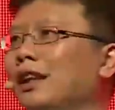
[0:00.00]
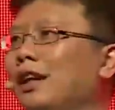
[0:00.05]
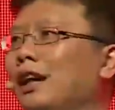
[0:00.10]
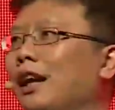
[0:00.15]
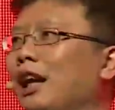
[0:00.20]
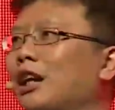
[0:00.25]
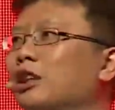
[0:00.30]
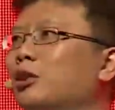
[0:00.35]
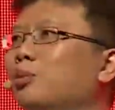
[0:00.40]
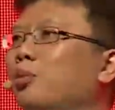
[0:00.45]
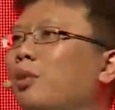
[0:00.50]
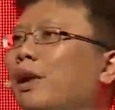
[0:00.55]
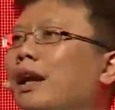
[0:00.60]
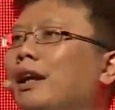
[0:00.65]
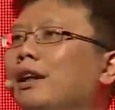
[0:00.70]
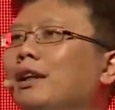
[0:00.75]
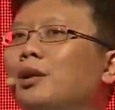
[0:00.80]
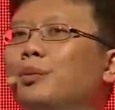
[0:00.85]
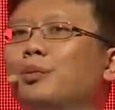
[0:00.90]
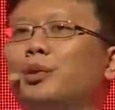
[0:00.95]

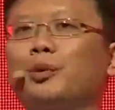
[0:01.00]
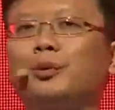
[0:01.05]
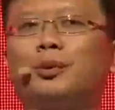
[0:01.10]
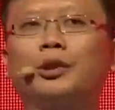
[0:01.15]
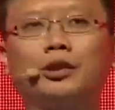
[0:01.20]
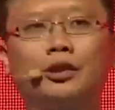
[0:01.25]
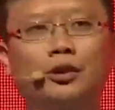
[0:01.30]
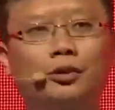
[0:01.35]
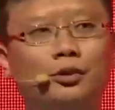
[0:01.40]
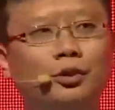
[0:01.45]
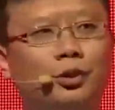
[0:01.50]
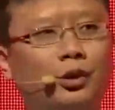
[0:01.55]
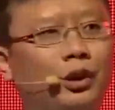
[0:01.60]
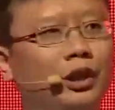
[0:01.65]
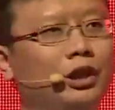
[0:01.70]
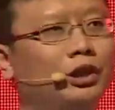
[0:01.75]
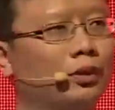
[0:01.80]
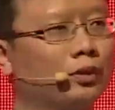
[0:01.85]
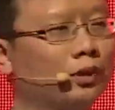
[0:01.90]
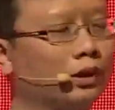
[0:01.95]
explain the purpose for
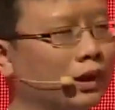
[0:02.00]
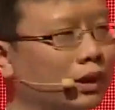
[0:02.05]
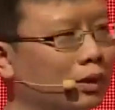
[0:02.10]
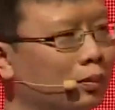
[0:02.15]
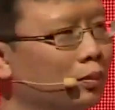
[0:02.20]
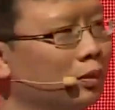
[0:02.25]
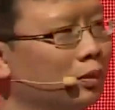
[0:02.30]
each of the team.